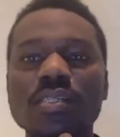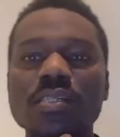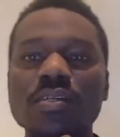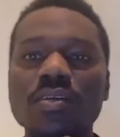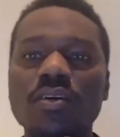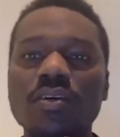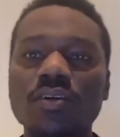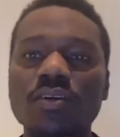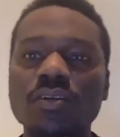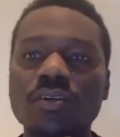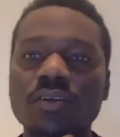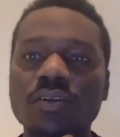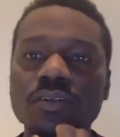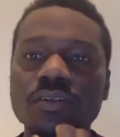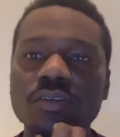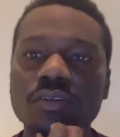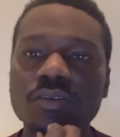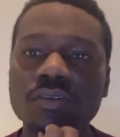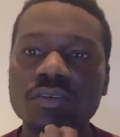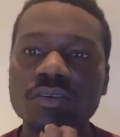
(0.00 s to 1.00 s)

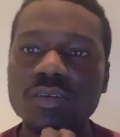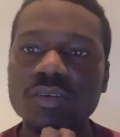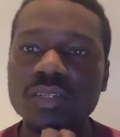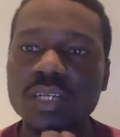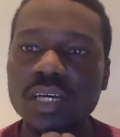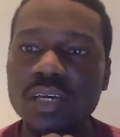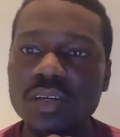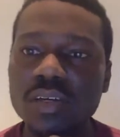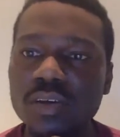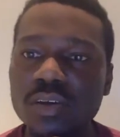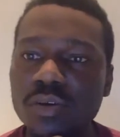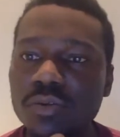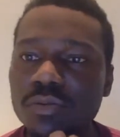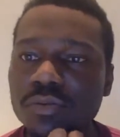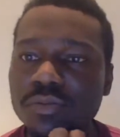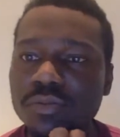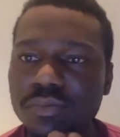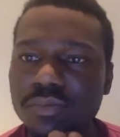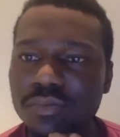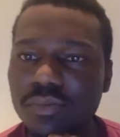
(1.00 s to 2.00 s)
on that note,
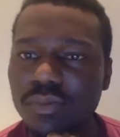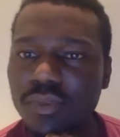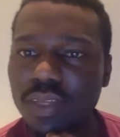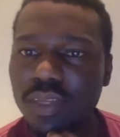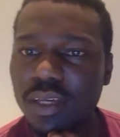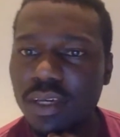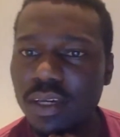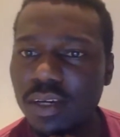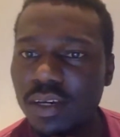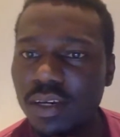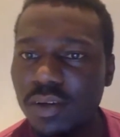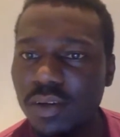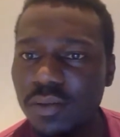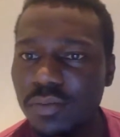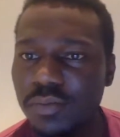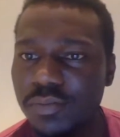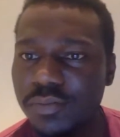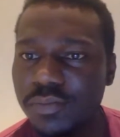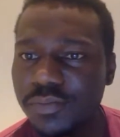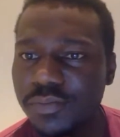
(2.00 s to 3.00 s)

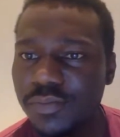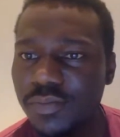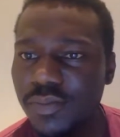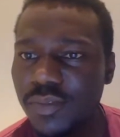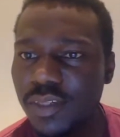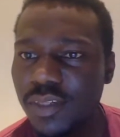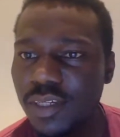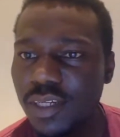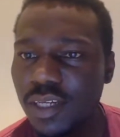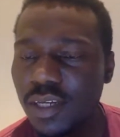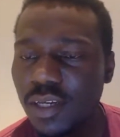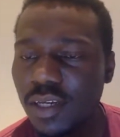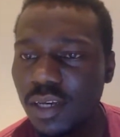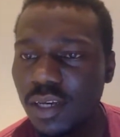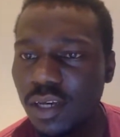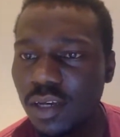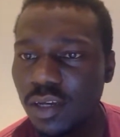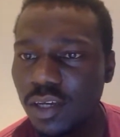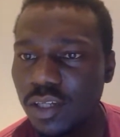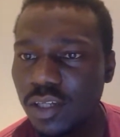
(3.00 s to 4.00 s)

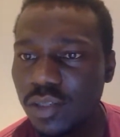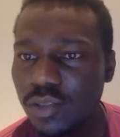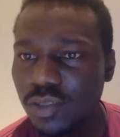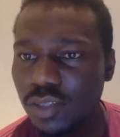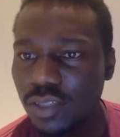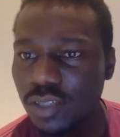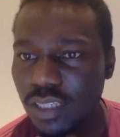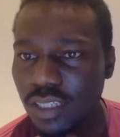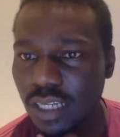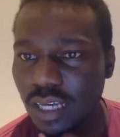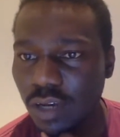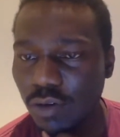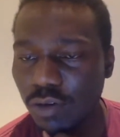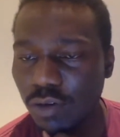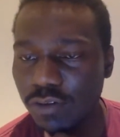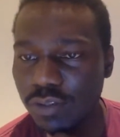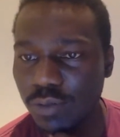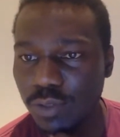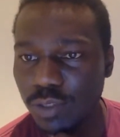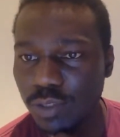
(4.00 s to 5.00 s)
because now
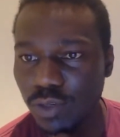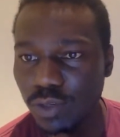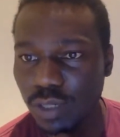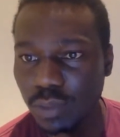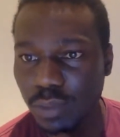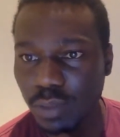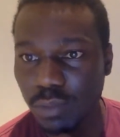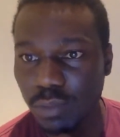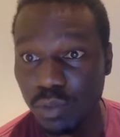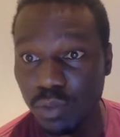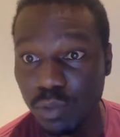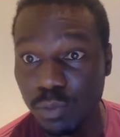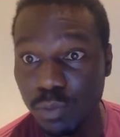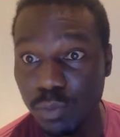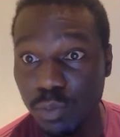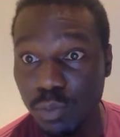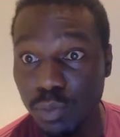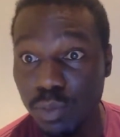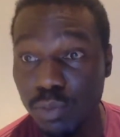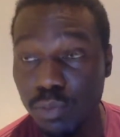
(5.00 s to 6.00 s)
obviously we're talking about
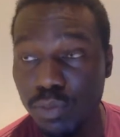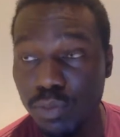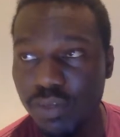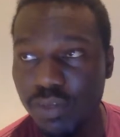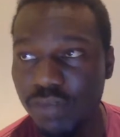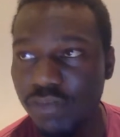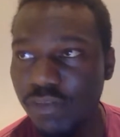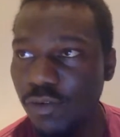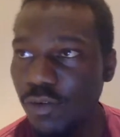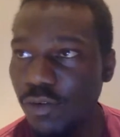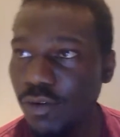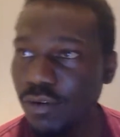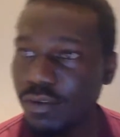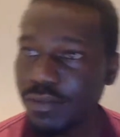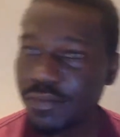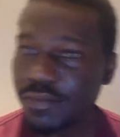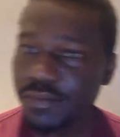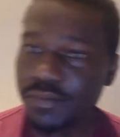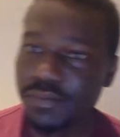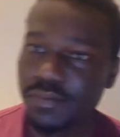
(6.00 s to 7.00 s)
blueprint for
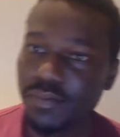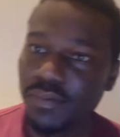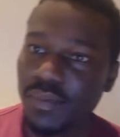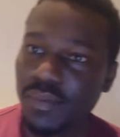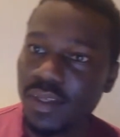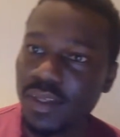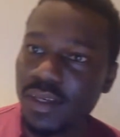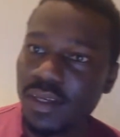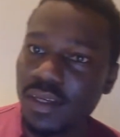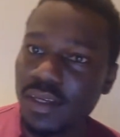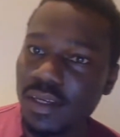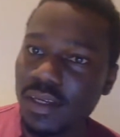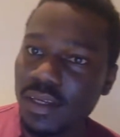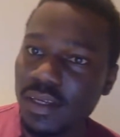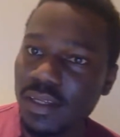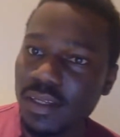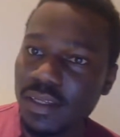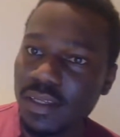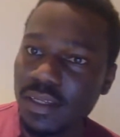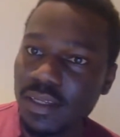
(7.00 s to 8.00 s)

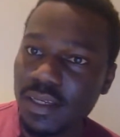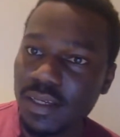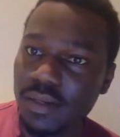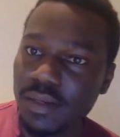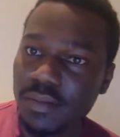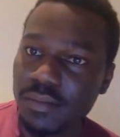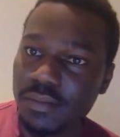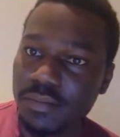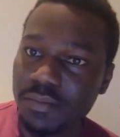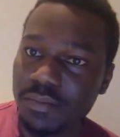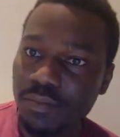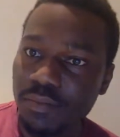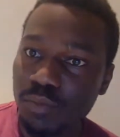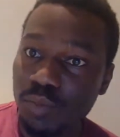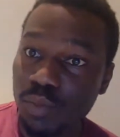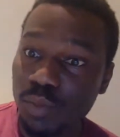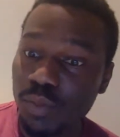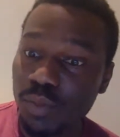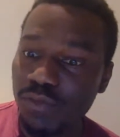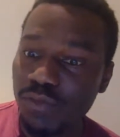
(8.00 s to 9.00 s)

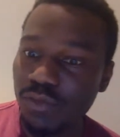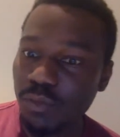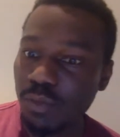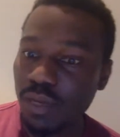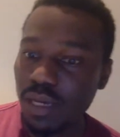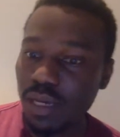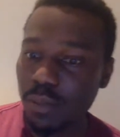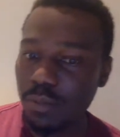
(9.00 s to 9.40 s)
Black